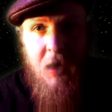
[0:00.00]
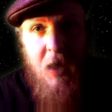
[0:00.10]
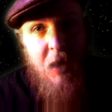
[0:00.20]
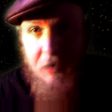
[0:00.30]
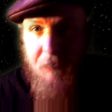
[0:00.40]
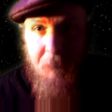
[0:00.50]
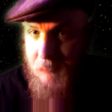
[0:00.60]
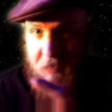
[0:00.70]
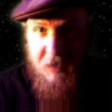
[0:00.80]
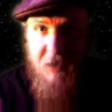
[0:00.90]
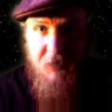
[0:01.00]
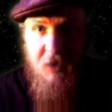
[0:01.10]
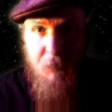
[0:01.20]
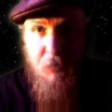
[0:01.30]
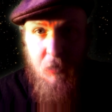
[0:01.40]
and the
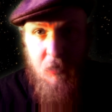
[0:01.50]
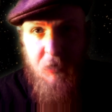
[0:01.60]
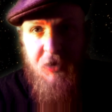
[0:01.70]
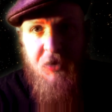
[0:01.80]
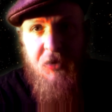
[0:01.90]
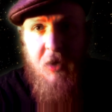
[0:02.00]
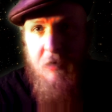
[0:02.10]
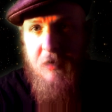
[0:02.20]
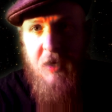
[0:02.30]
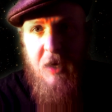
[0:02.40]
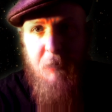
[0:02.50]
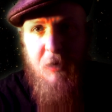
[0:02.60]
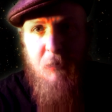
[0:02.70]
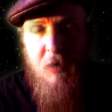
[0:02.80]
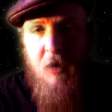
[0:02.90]
destiny pool, which is shared in common
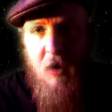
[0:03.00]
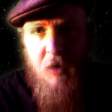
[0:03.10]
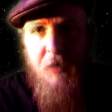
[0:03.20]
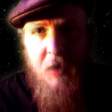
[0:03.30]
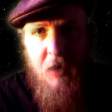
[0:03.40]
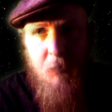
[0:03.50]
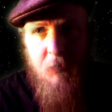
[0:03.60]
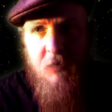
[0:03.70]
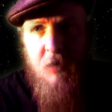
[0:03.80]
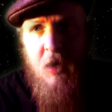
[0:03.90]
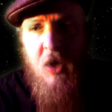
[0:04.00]
among all the games,